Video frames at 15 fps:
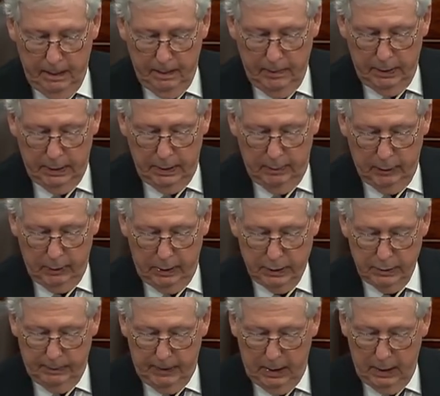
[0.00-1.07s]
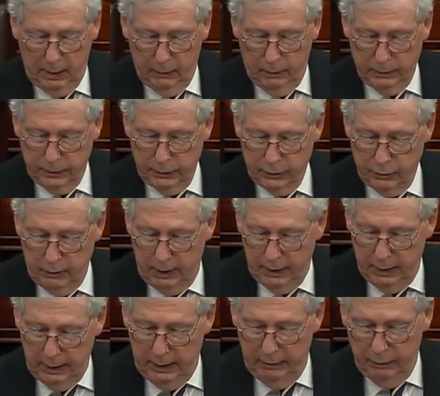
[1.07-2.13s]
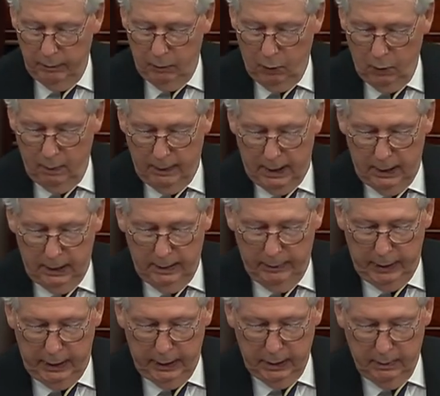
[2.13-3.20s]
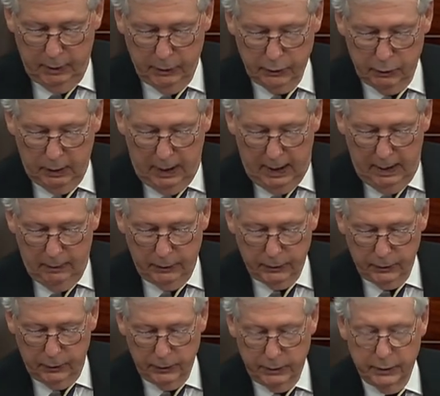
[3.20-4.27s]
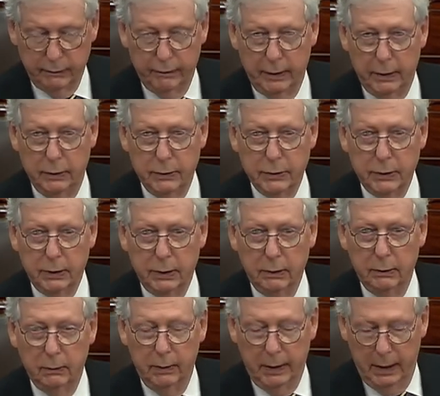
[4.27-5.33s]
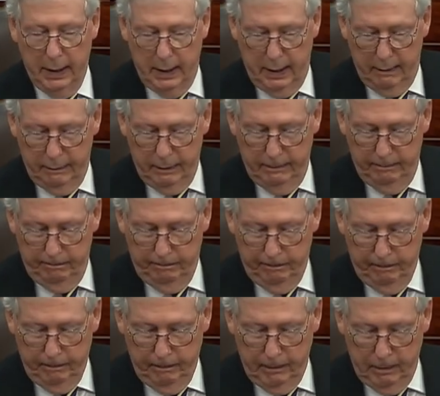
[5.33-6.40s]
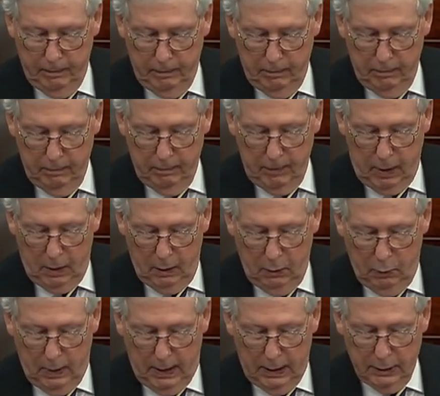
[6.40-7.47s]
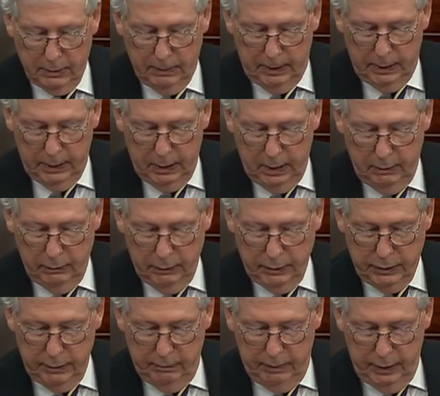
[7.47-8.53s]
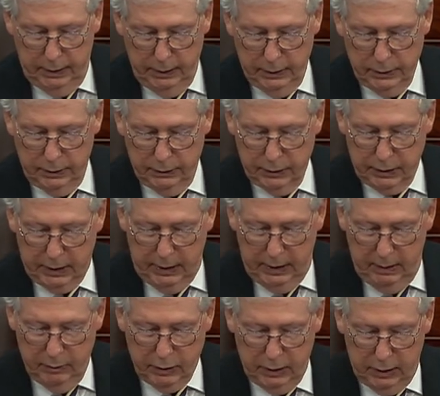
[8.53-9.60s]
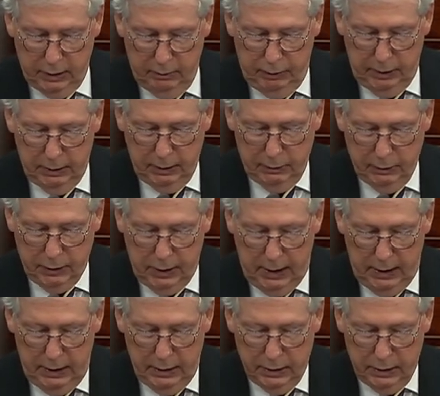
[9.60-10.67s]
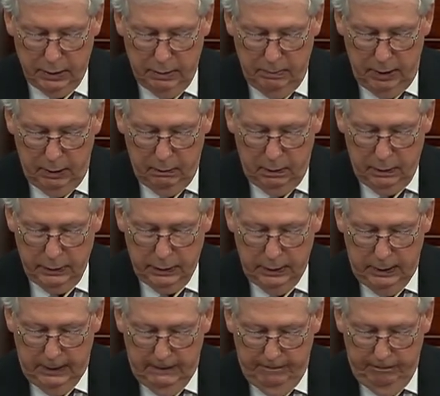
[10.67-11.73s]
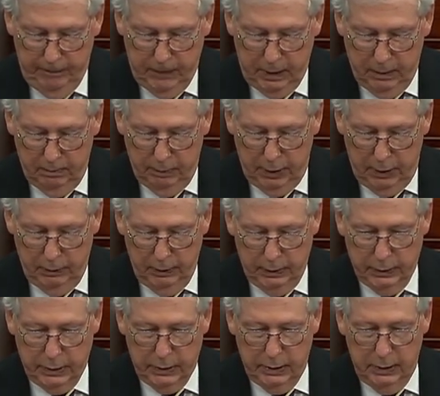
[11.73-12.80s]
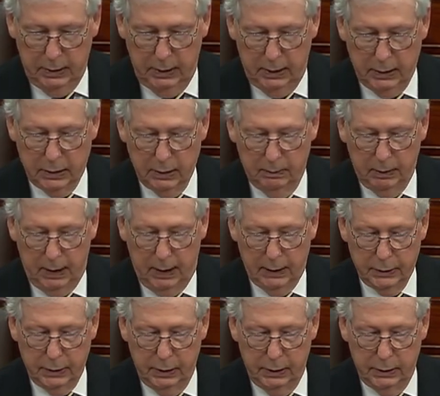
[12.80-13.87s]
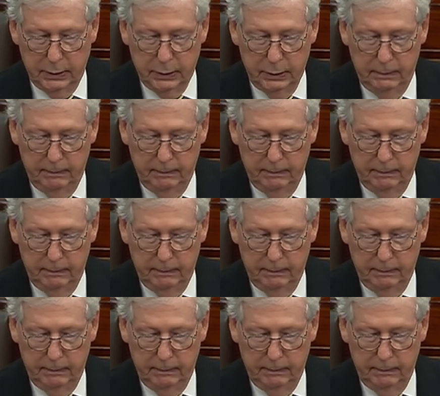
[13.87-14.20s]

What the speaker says: but Democrats apparently want to strain it even more by eliminating the most reliable sources of energy we have, all the while spending hundreds of billions on schemes that depend on Chinese minerals, components, and supply chains.